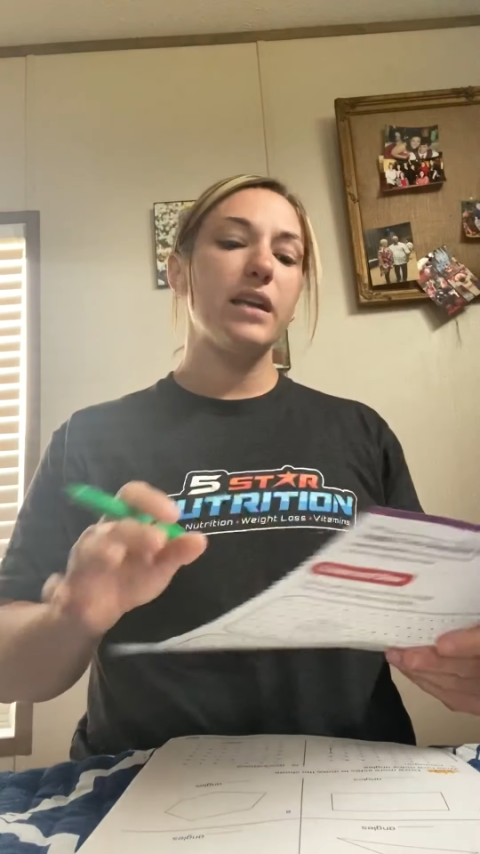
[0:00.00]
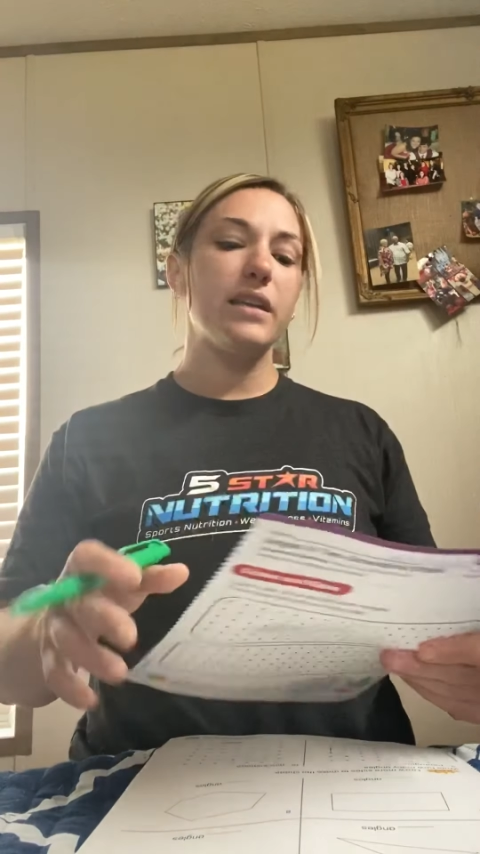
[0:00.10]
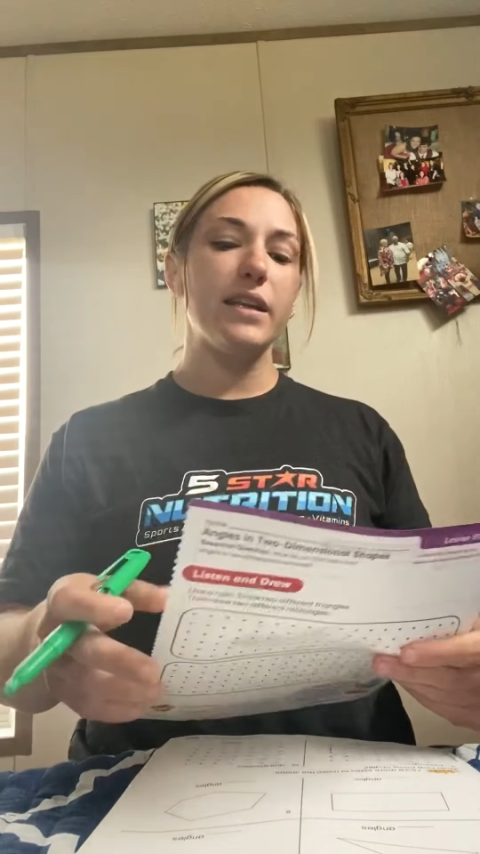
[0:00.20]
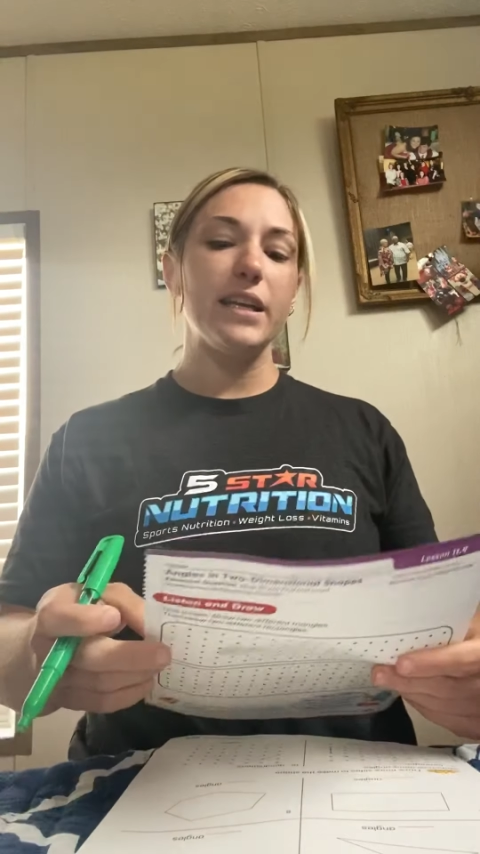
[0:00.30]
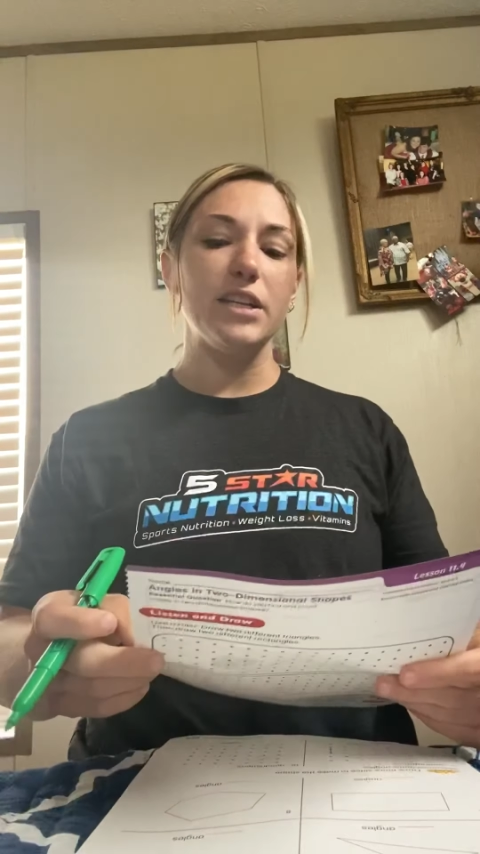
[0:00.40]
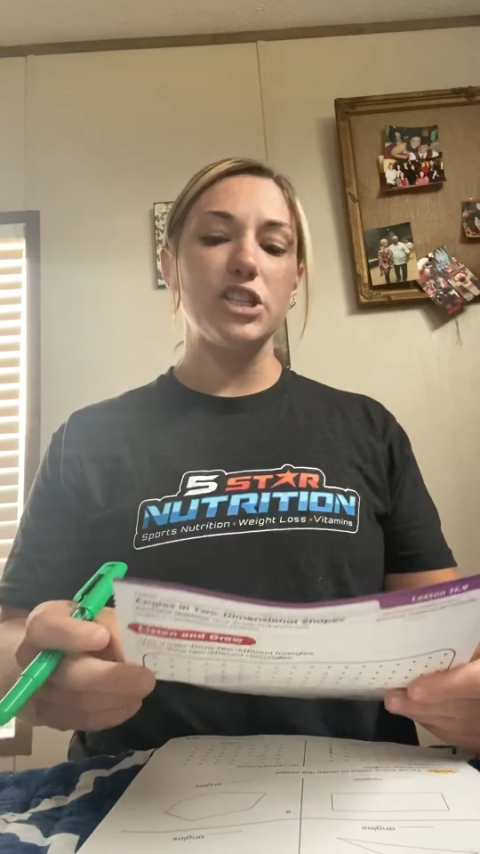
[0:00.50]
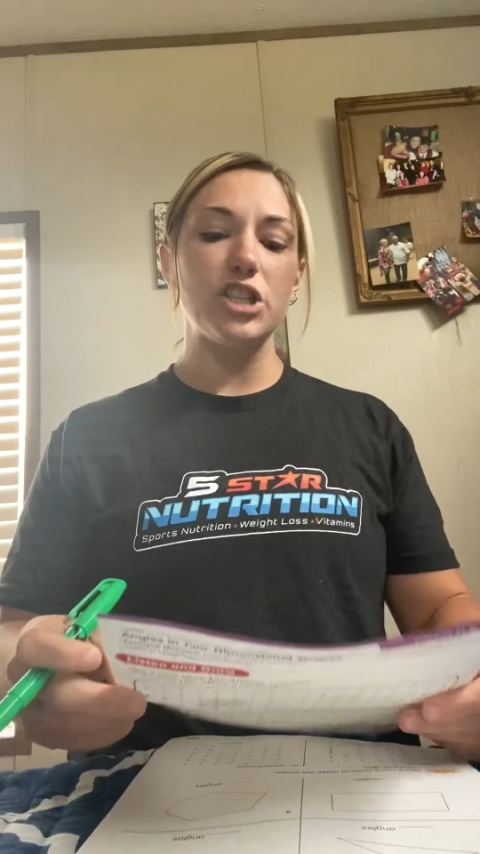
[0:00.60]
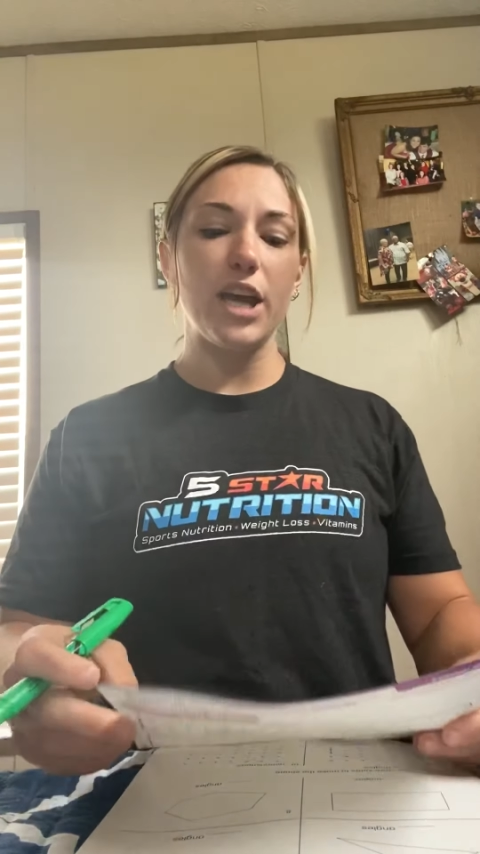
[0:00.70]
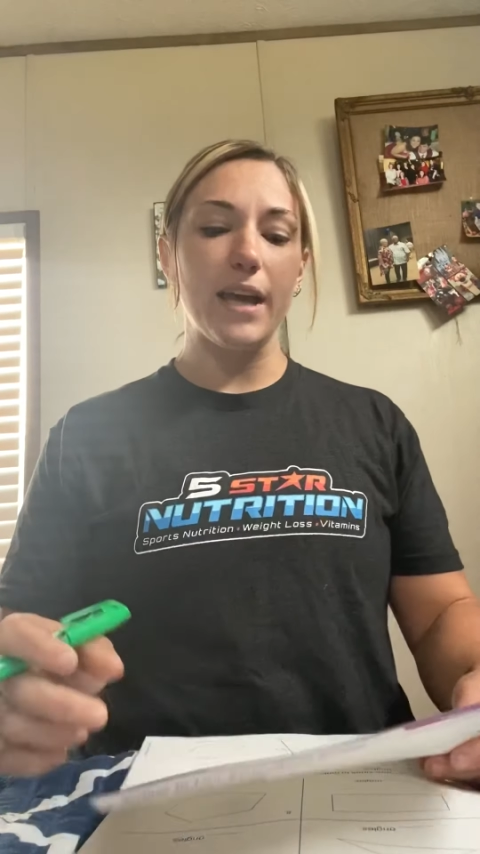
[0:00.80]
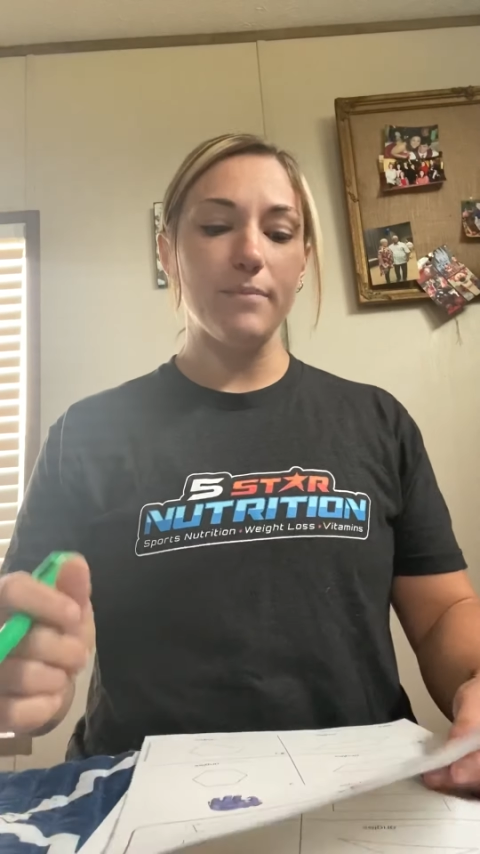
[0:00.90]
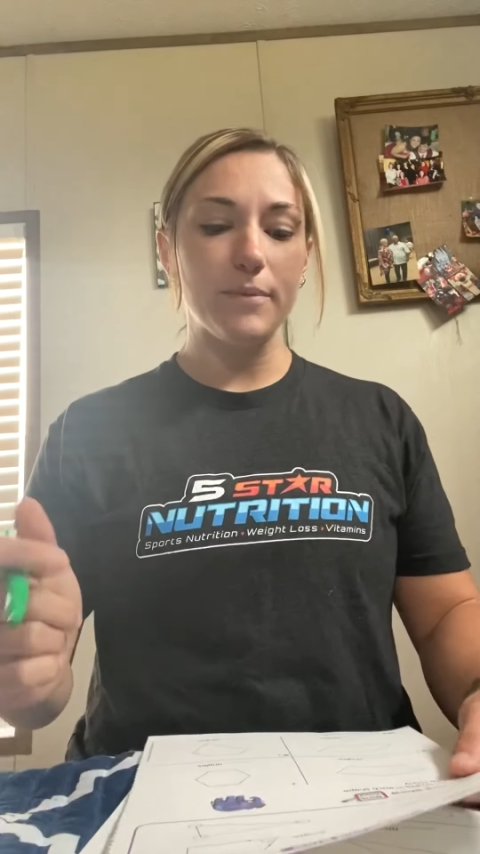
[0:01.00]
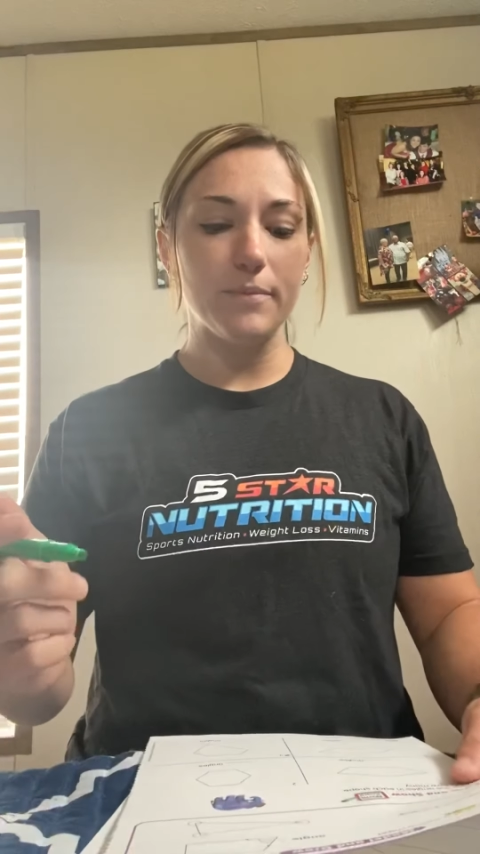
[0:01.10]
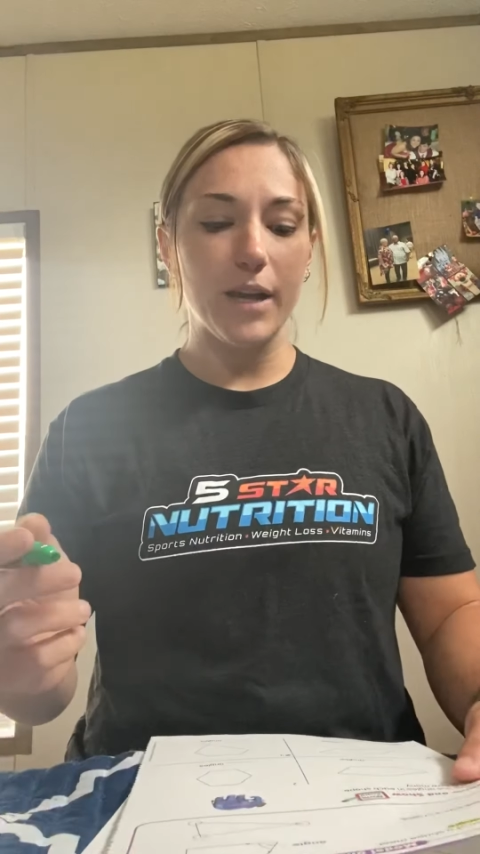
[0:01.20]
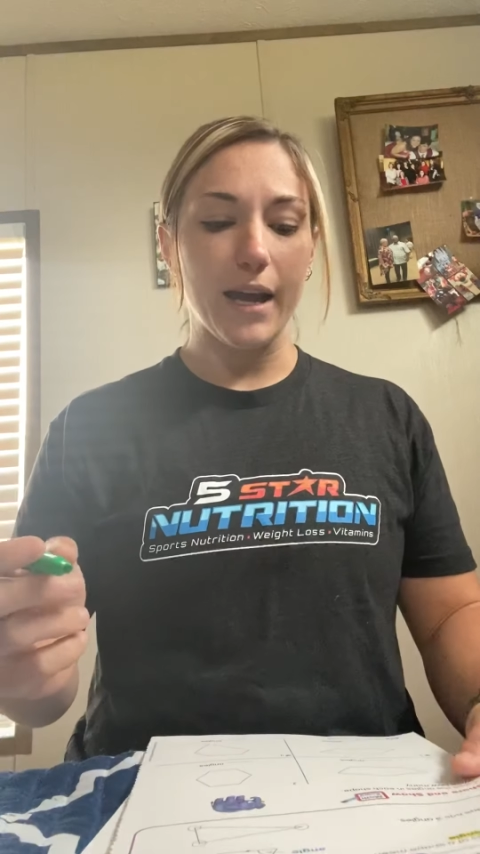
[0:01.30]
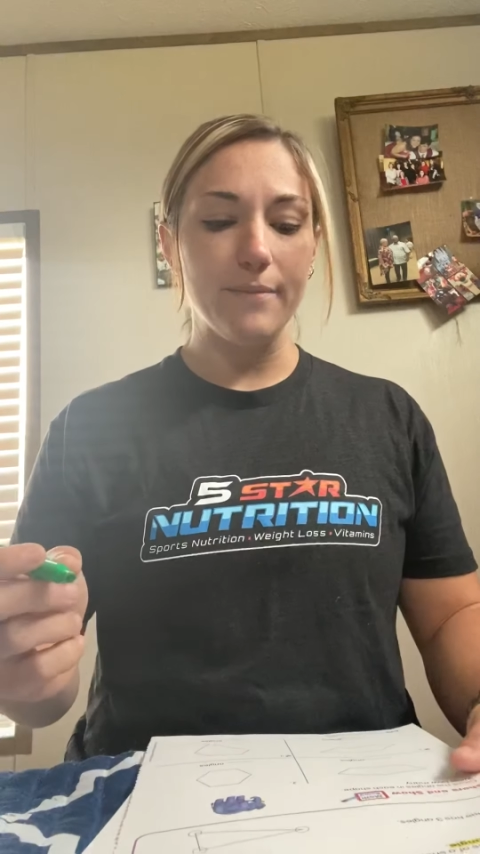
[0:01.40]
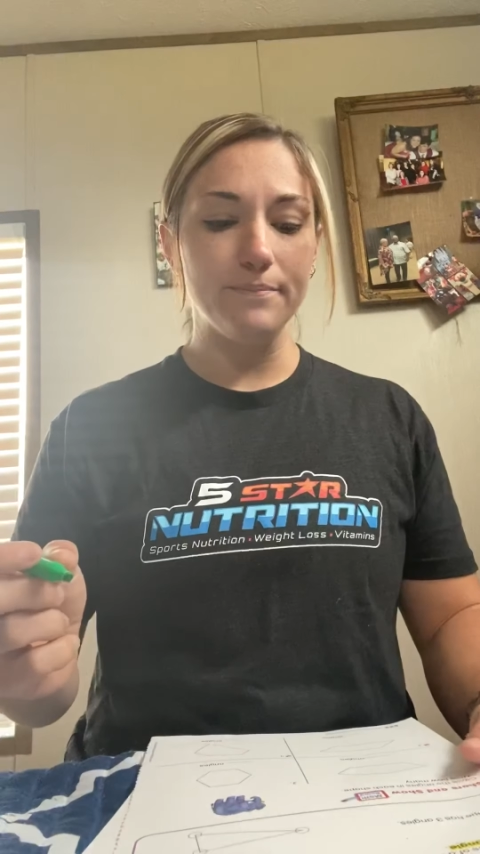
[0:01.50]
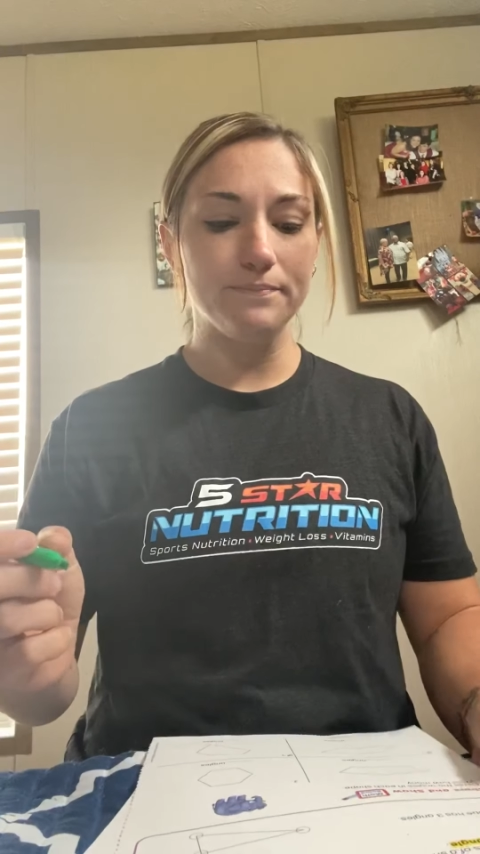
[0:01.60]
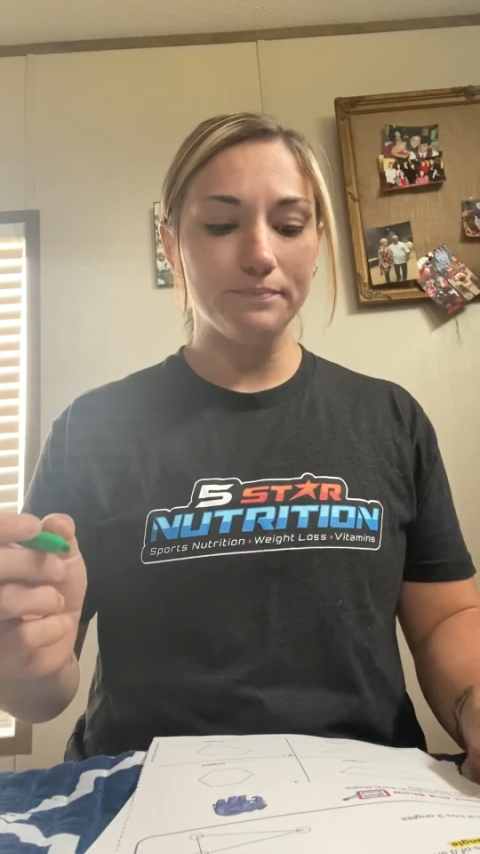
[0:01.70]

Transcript: in each shape, okay?